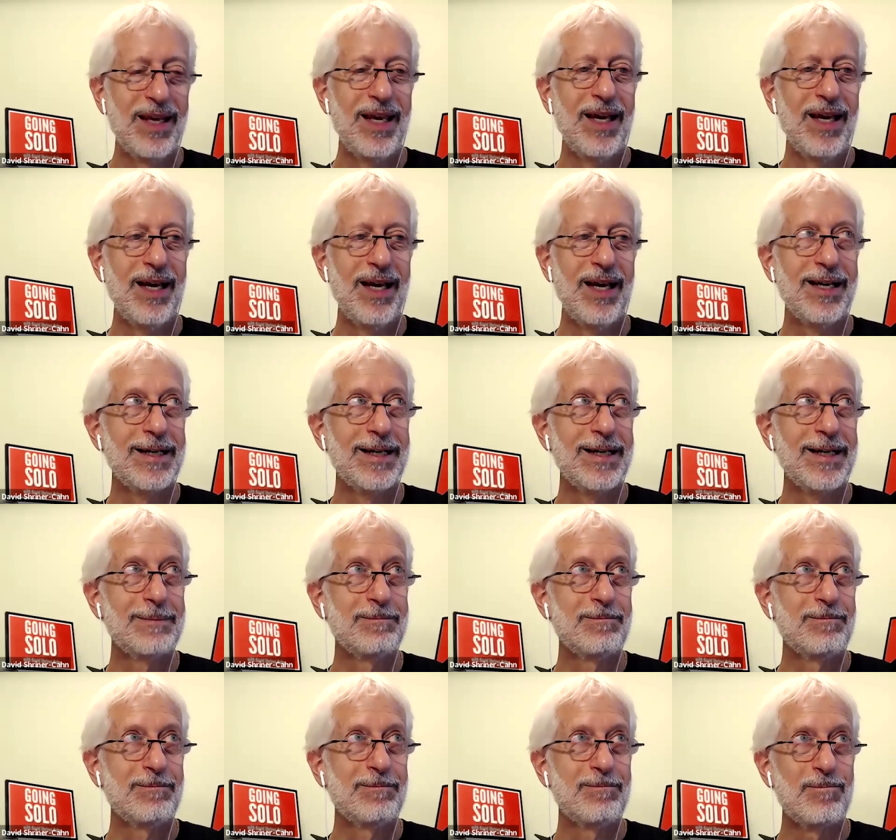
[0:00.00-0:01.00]
Uh-huh.
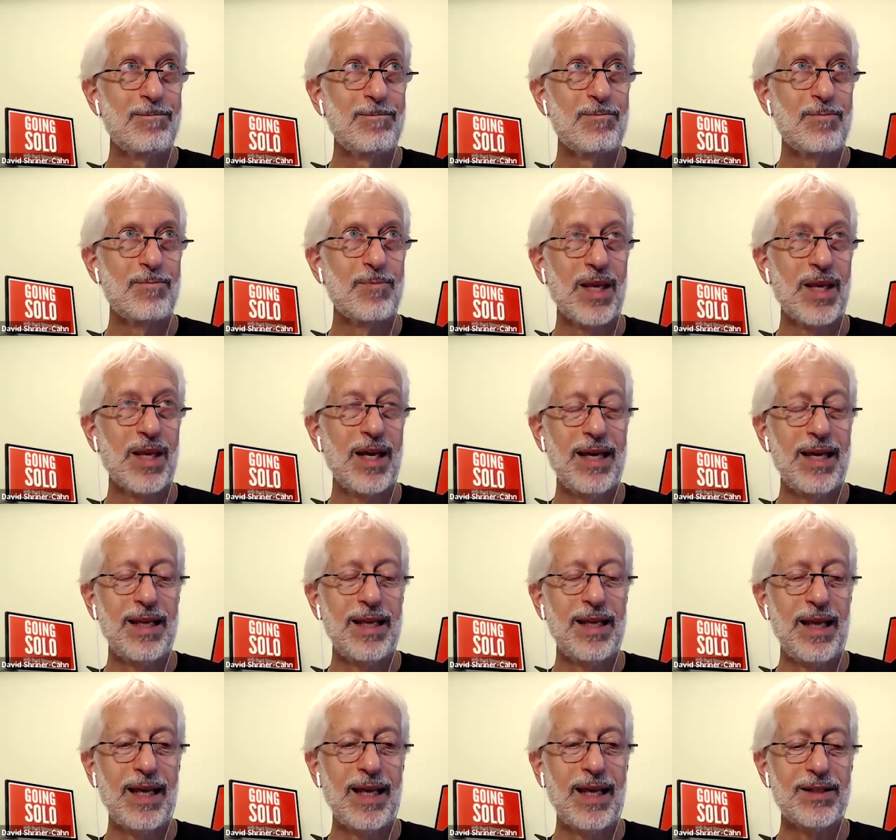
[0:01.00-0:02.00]
Um, it,
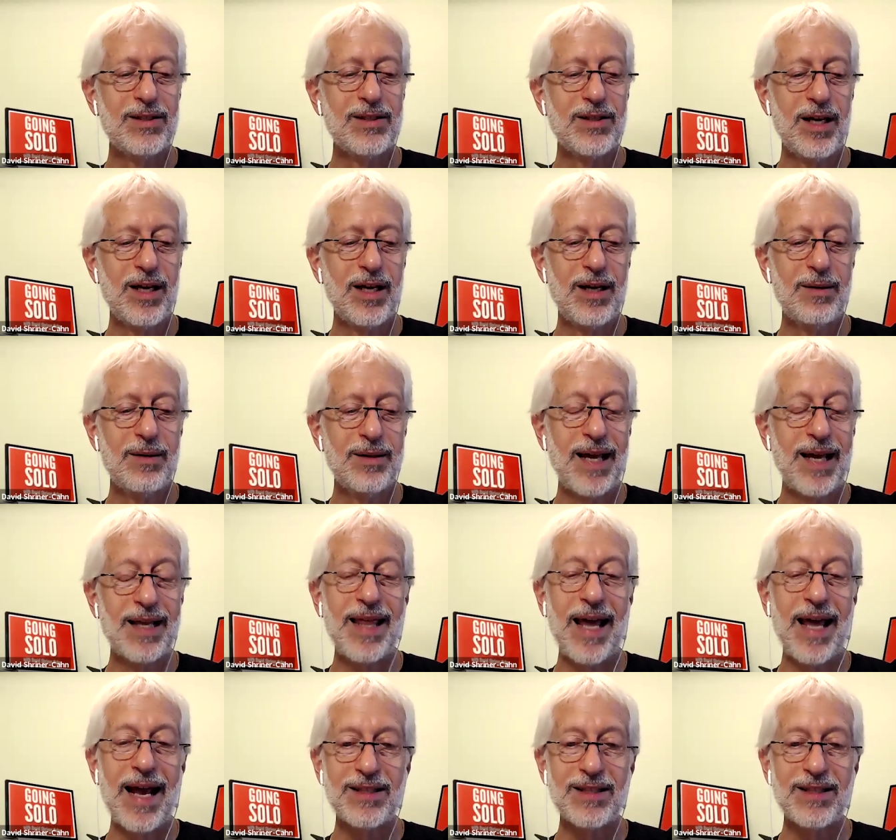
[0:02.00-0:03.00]
it's uh that
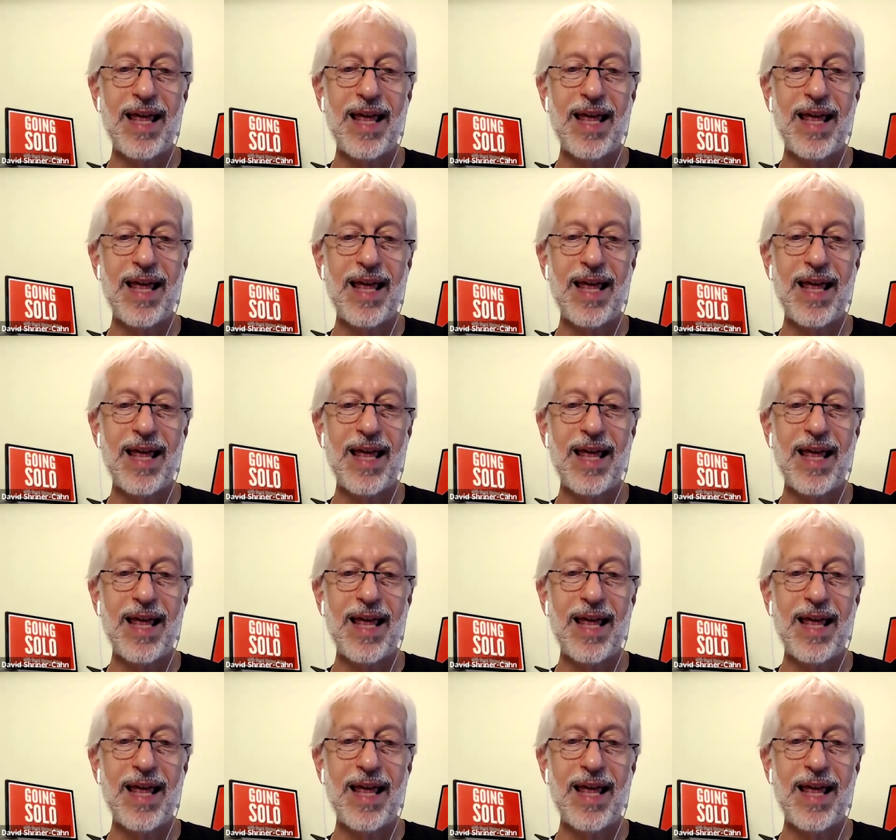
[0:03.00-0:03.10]
that